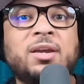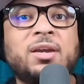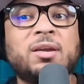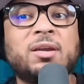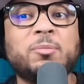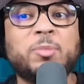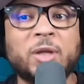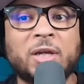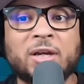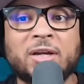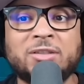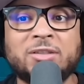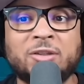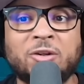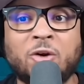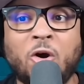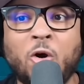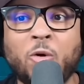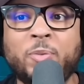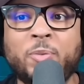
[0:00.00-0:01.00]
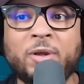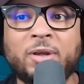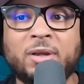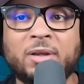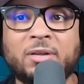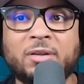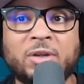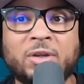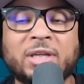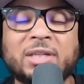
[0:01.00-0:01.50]
because you hope
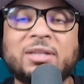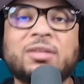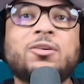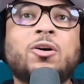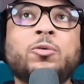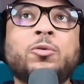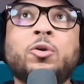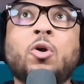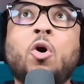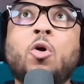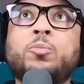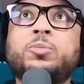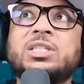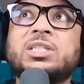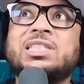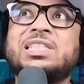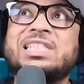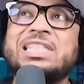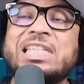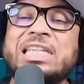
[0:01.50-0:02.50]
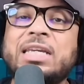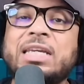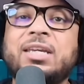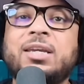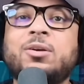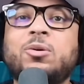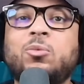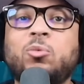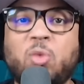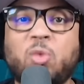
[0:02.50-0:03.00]
you hope to
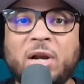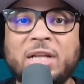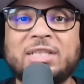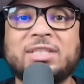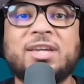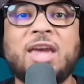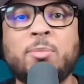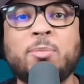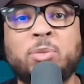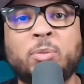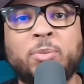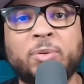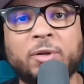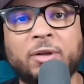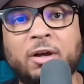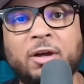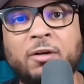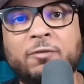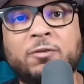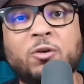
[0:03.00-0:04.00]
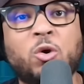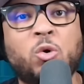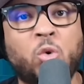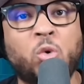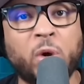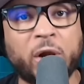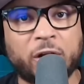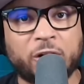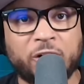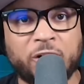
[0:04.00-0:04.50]
see what he's capable of
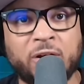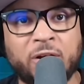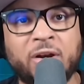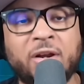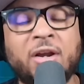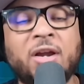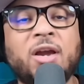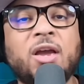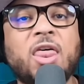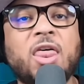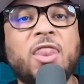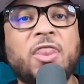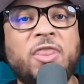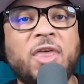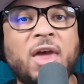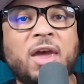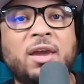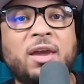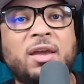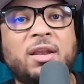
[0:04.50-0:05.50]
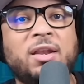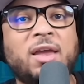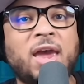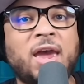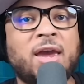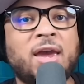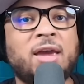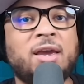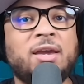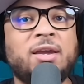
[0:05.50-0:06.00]
quicker than
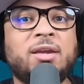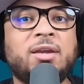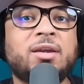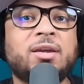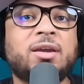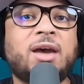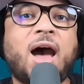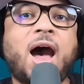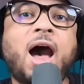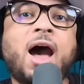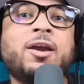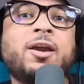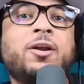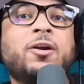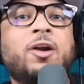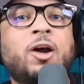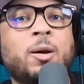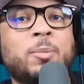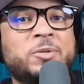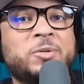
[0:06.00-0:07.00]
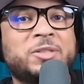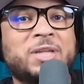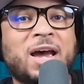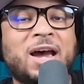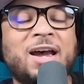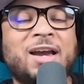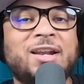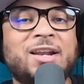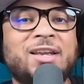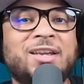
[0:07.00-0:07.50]
a higher
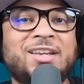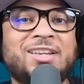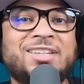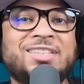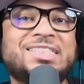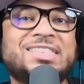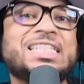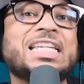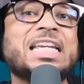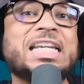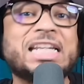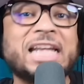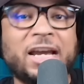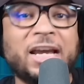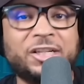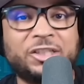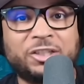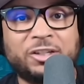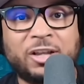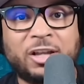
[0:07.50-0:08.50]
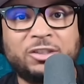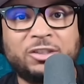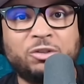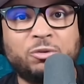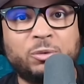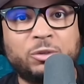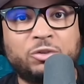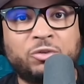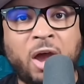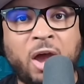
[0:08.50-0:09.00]
upside teenager that you
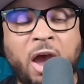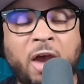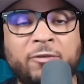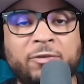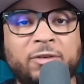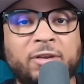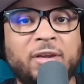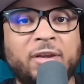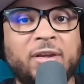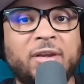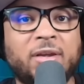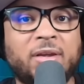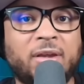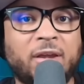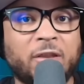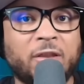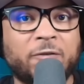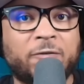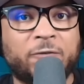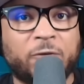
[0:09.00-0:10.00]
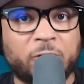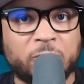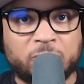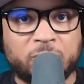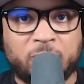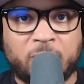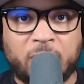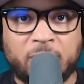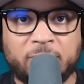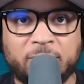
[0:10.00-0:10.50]
would draft in the
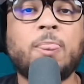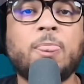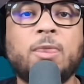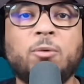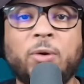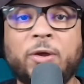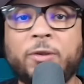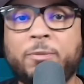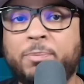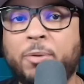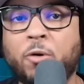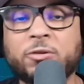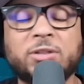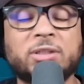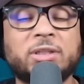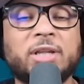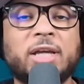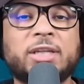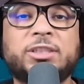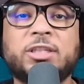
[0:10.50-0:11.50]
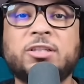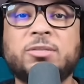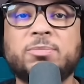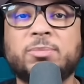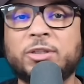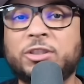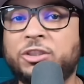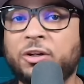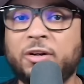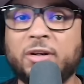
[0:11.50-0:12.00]
first round. With both selections,
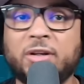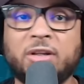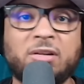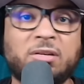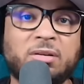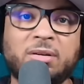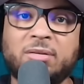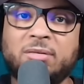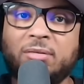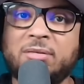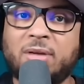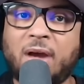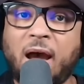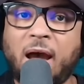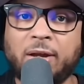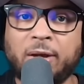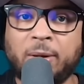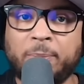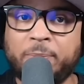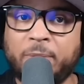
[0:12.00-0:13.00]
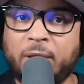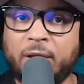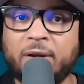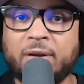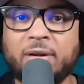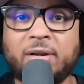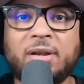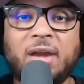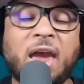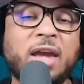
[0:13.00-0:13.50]
maturity high up
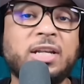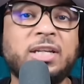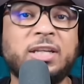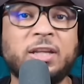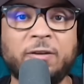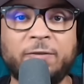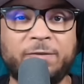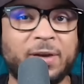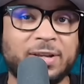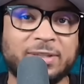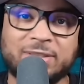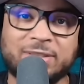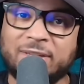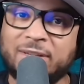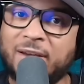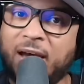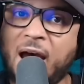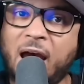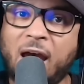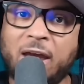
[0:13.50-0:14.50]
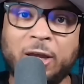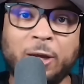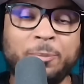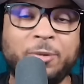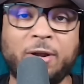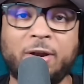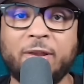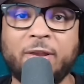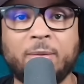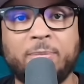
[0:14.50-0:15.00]
there and defense high up
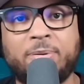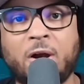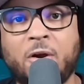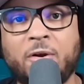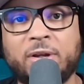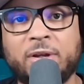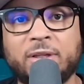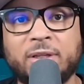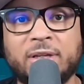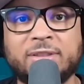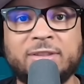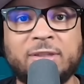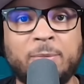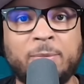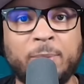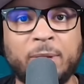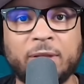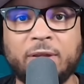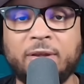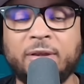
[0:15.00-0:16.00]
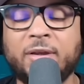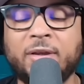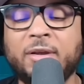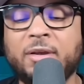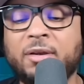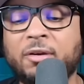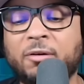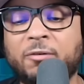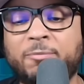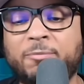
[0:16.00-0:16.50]
there in the priority list, seemingly
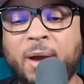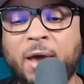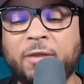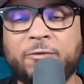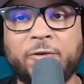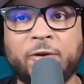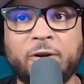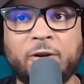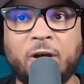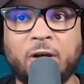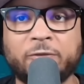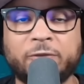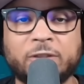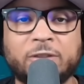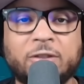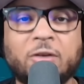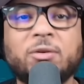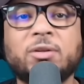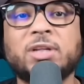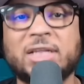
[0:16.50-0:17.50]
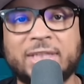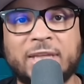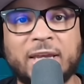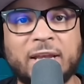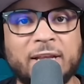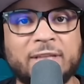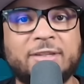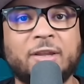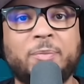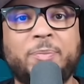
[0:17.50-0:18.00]
by the front office. So let's get
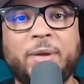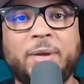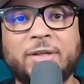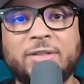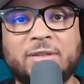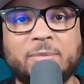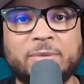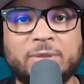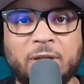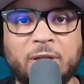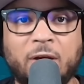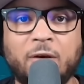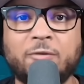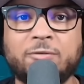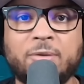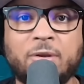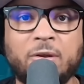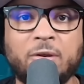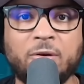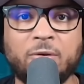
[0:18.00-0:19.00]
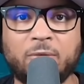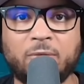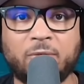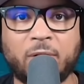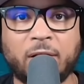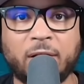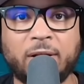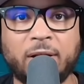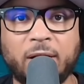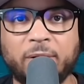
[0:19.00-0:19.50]
into the picks themselves
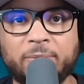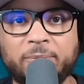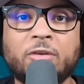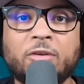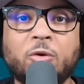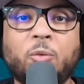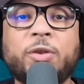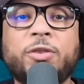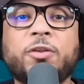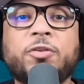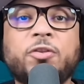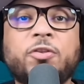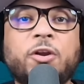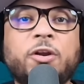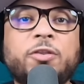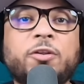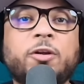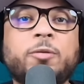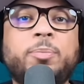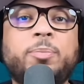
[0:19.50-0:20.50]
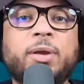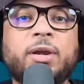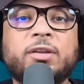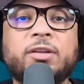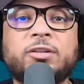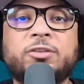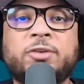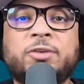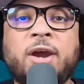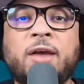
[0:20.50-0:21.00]
right now. So with the 33rd pick in
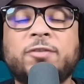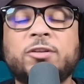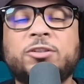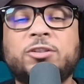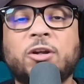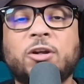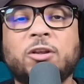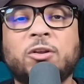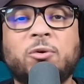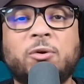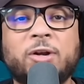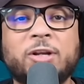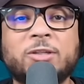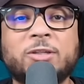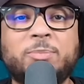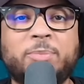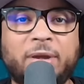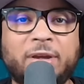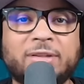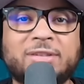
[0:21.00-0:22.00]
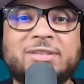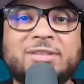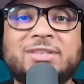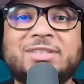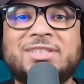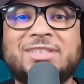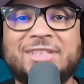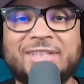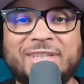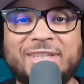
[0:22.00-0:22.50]
the draft, the Charlotte Hornets picked
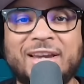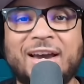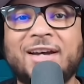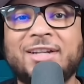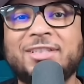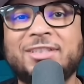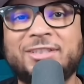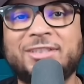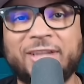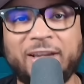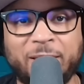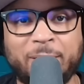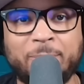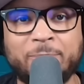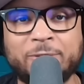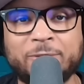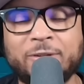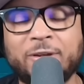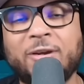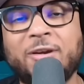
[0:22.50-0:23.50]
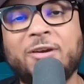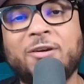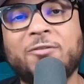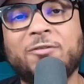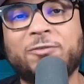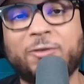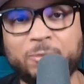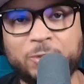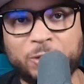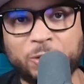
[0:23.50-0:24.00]
Sion James
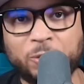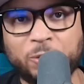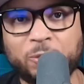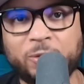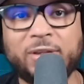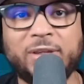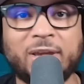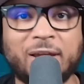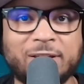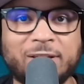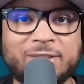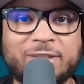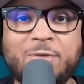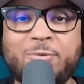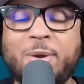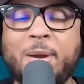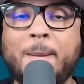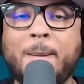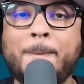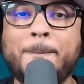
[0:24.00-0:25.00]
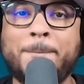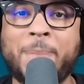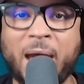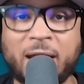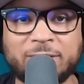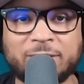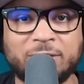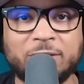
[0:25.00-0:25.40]
from Duke. Yes, they went back to